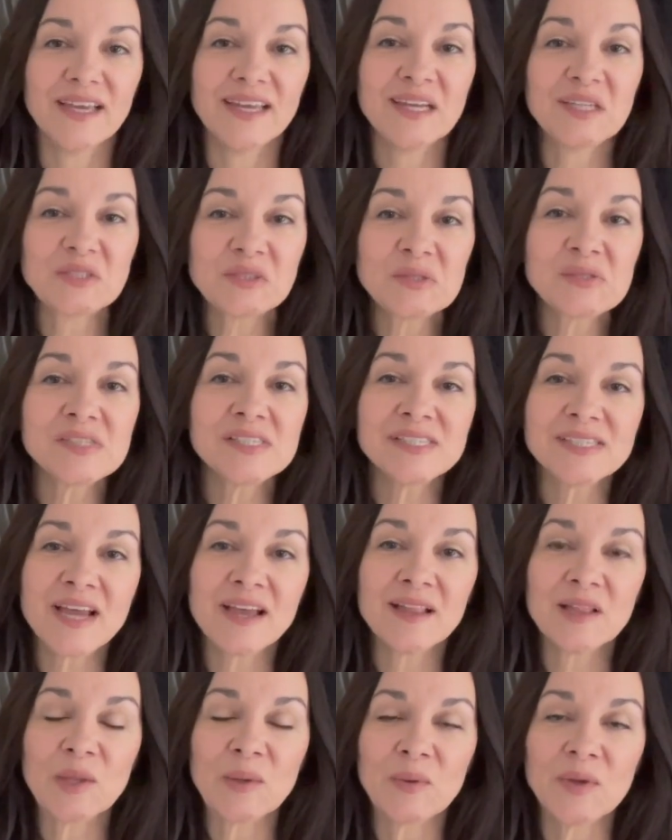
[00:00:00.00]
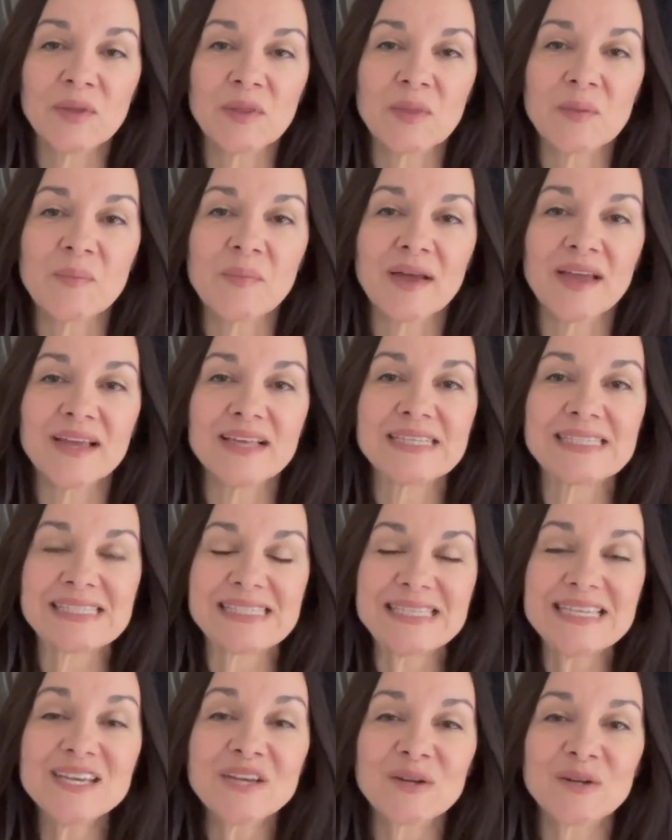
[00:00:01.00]
And I chose to style it with my
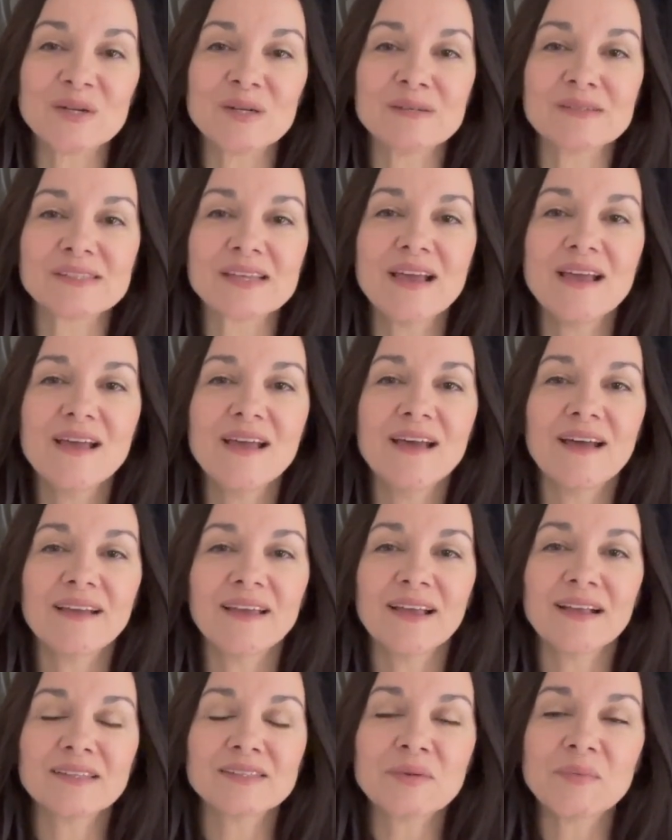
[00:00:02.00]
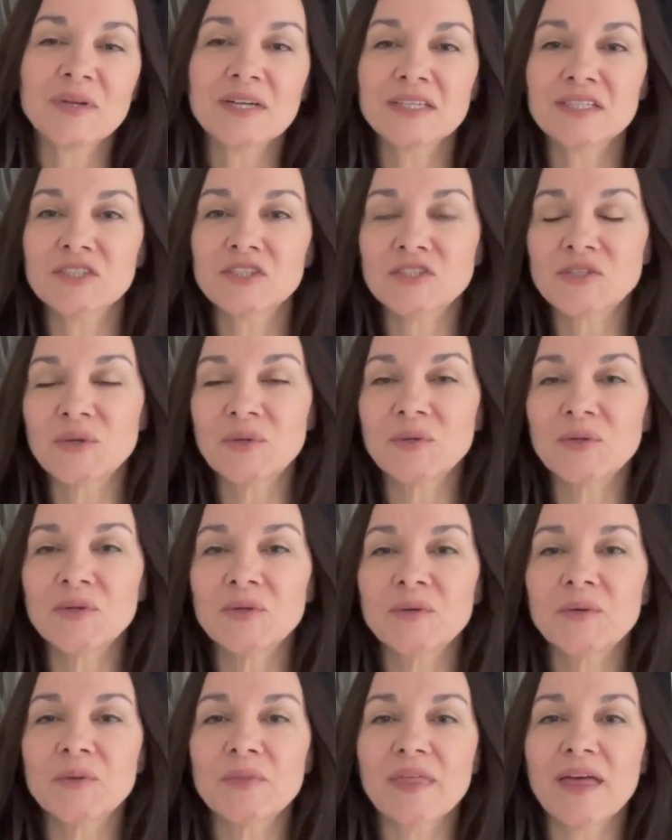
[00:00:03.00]
sneakers, again, because I wanted to show
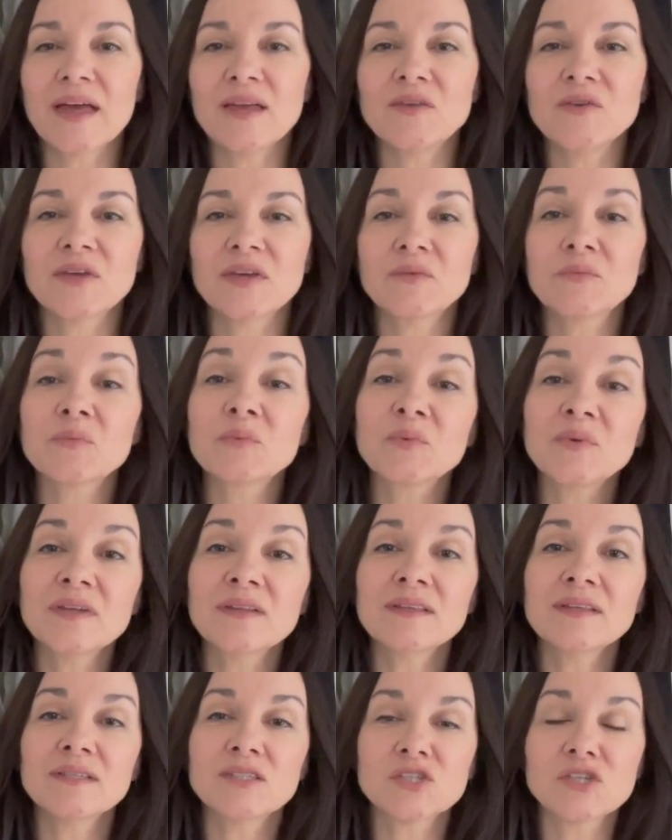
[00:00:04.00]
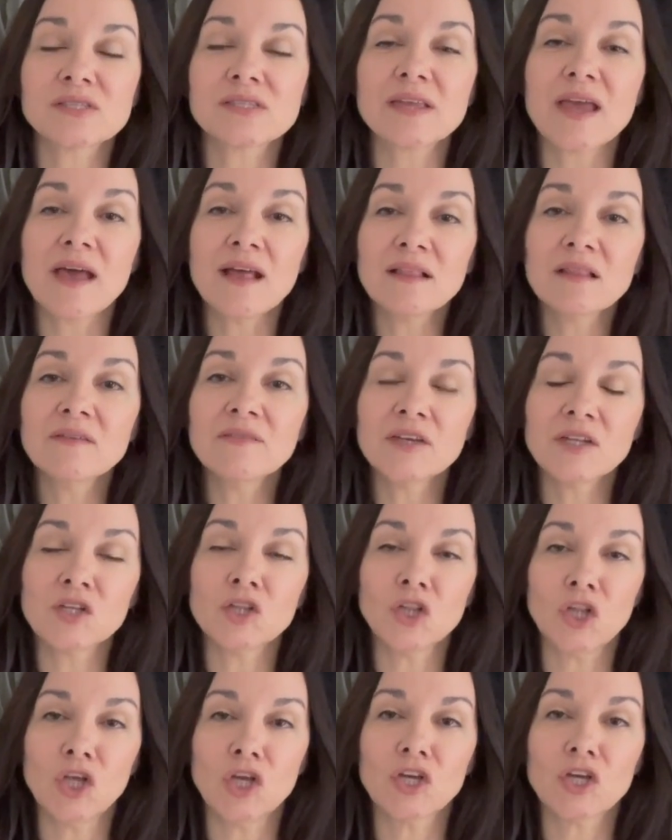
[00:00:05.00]
you that you can really just elevate a
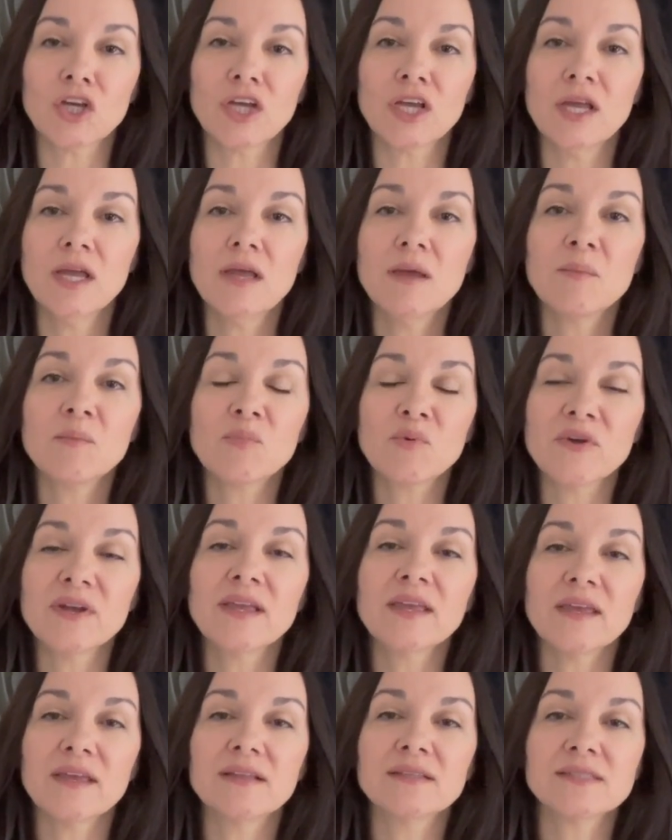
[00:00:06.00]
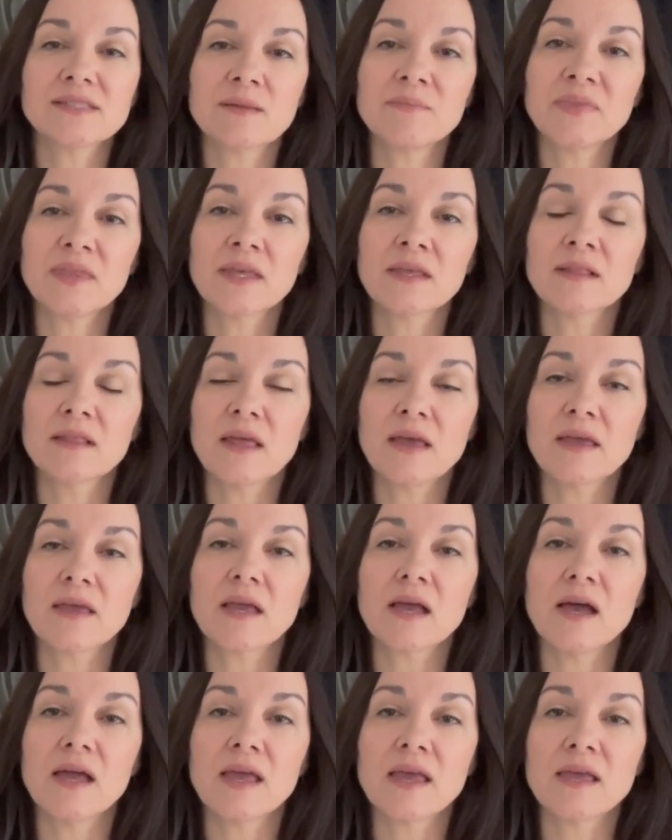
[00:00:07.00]
look, bring in something
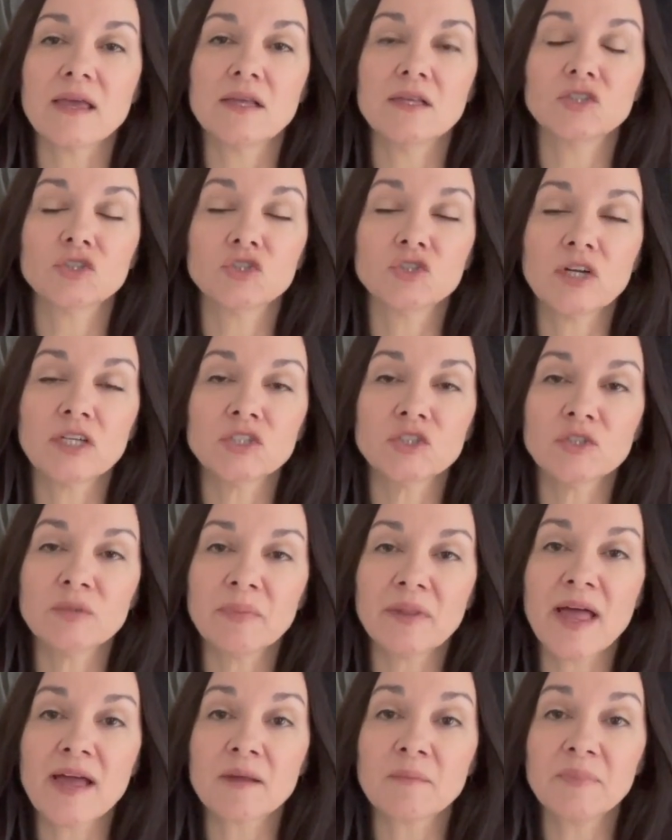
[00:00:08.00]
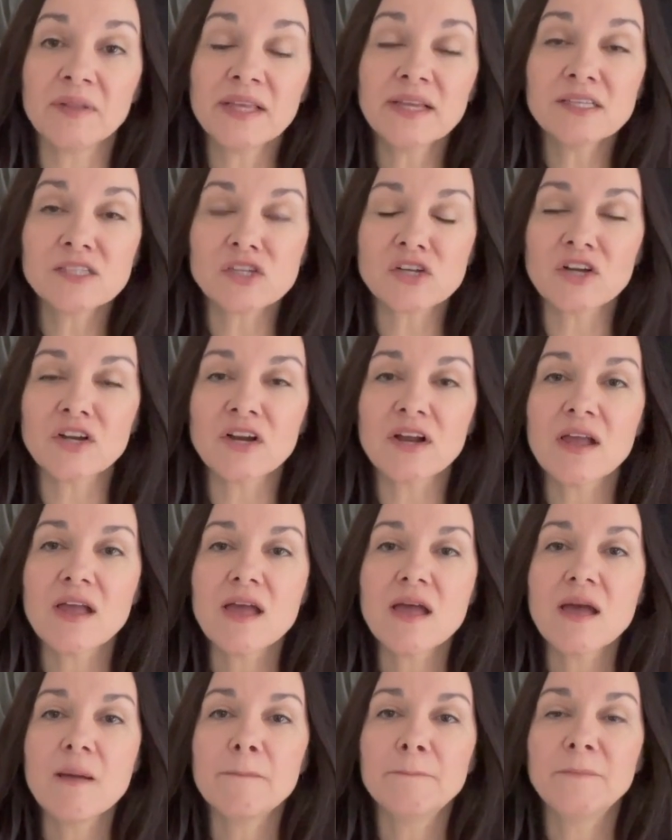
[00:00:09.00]
like a structured black blazer,
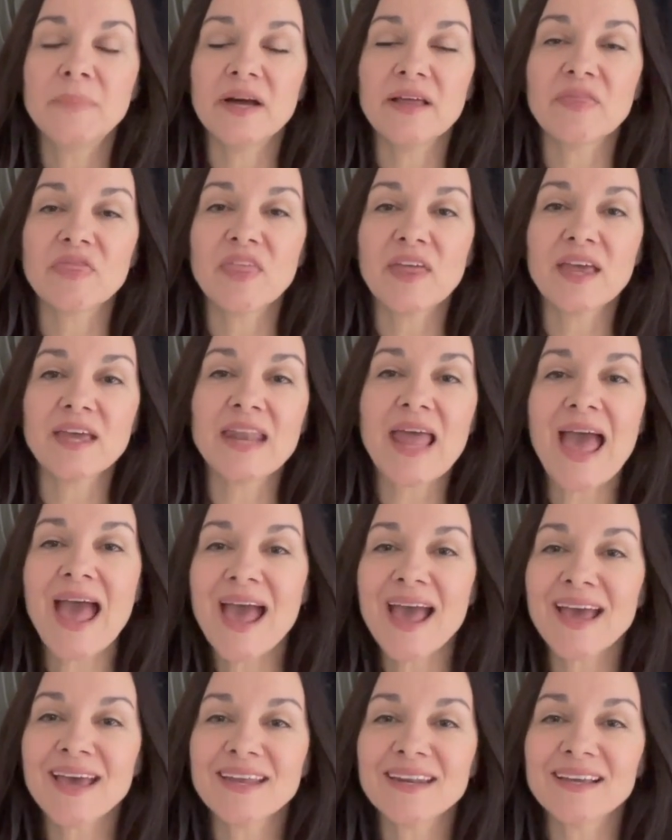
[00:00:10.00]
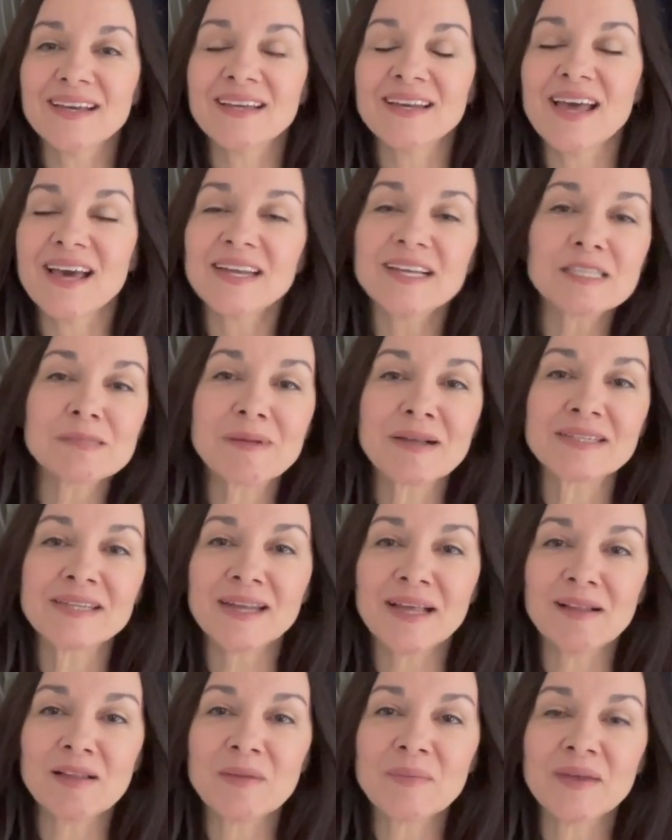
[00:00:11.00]
but then add an unexpected
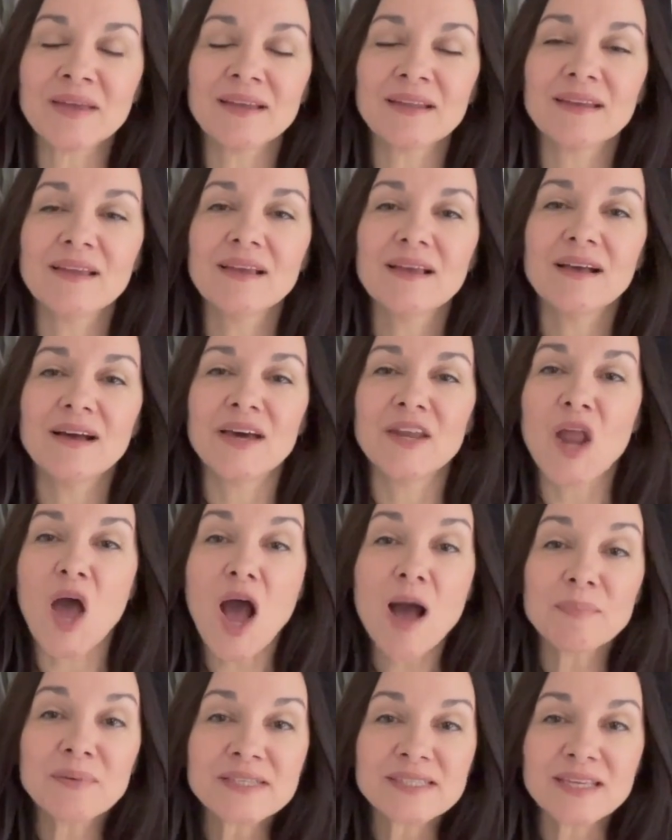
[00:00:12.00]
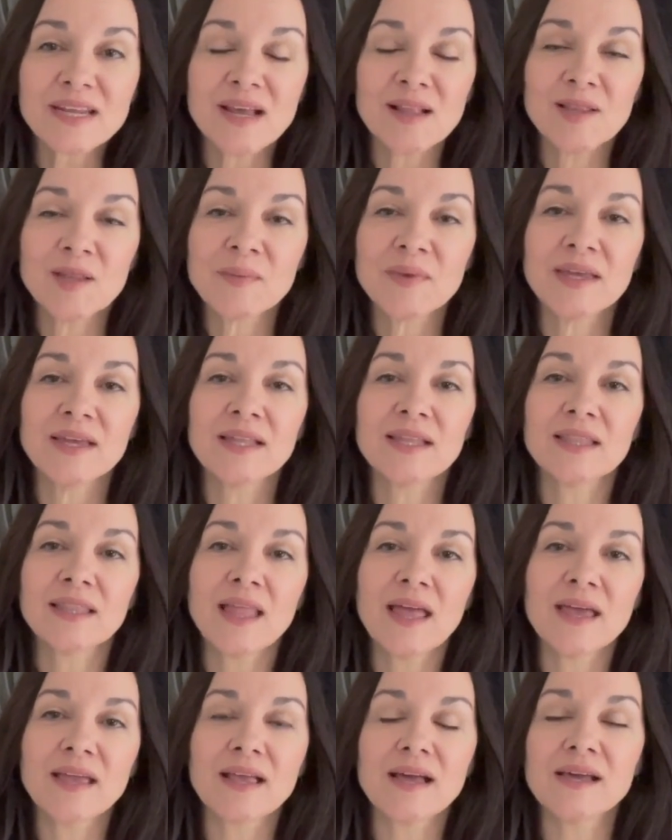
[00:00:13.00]
element, an opposite element
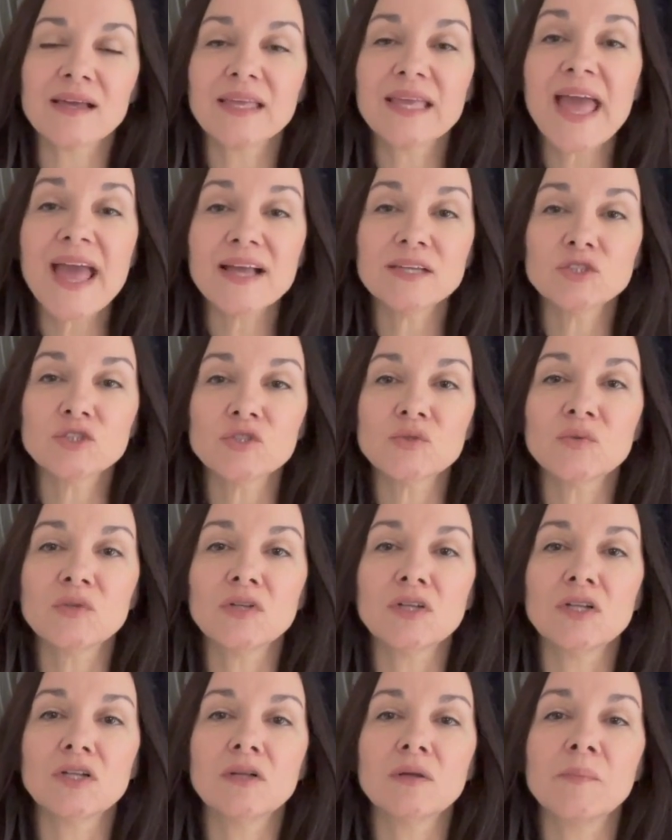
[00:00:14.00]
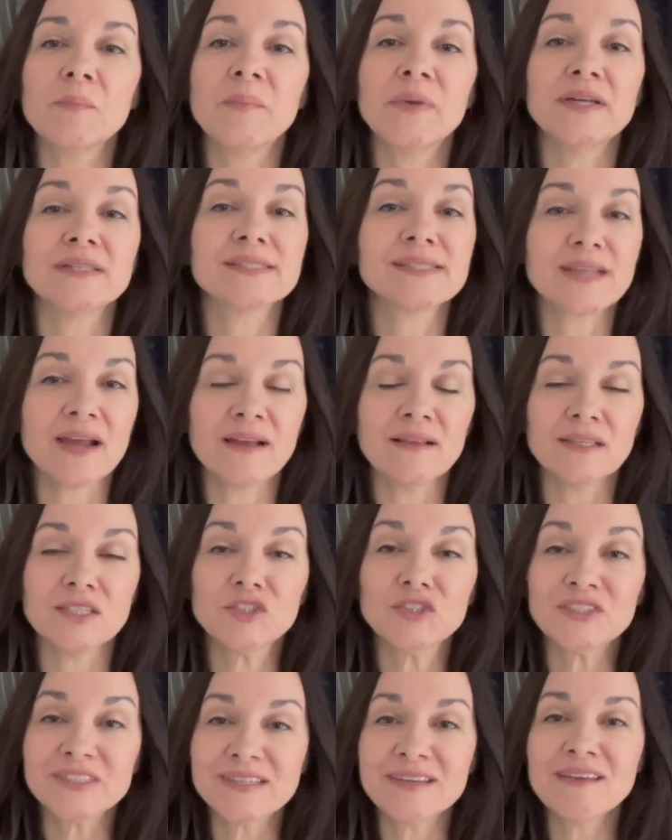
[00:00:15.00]
like a casual but
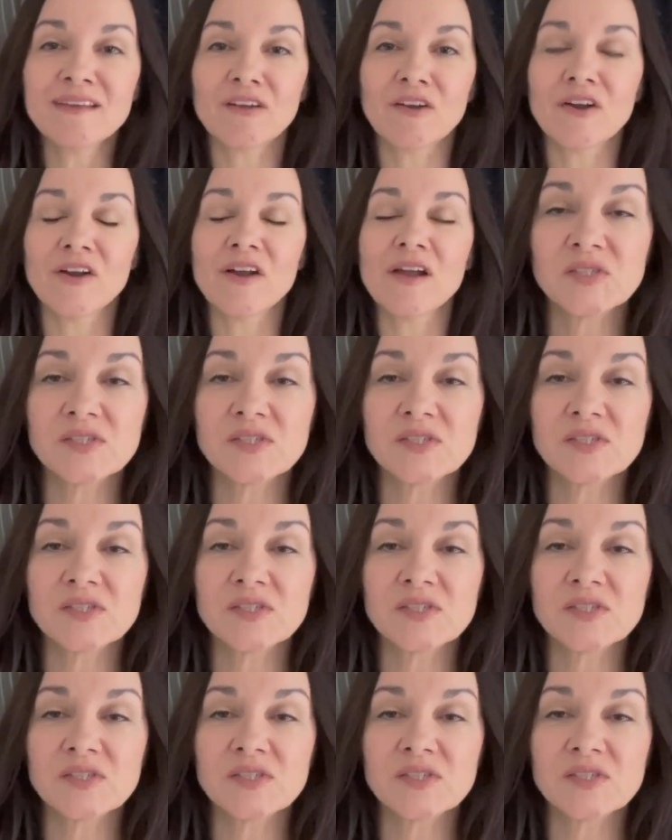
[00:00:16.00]
stylish sneaker.